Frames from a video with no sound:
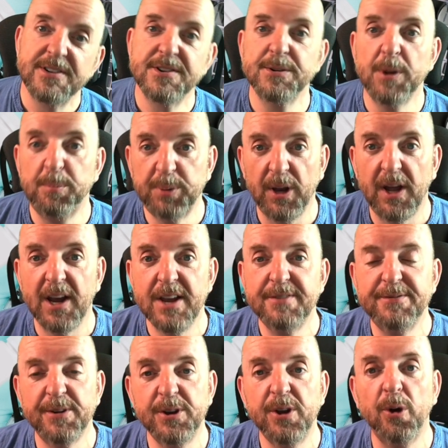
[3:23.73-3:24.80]
to apply
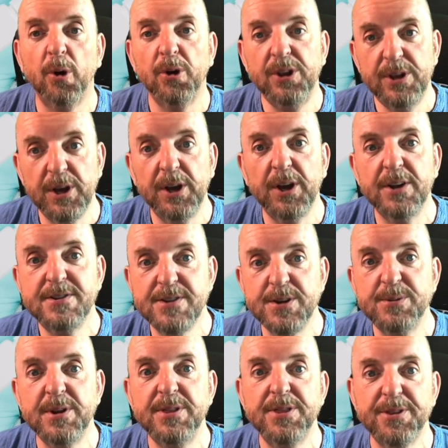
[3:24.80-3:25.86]
for your year
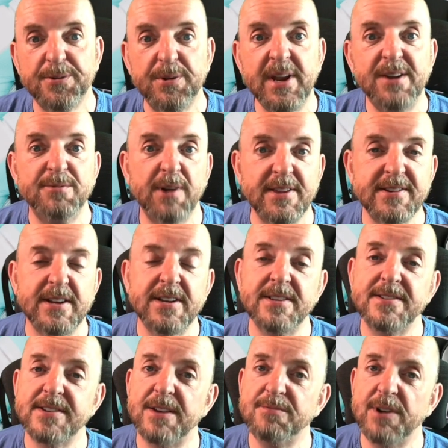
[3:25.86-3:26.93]
2 and 3 residency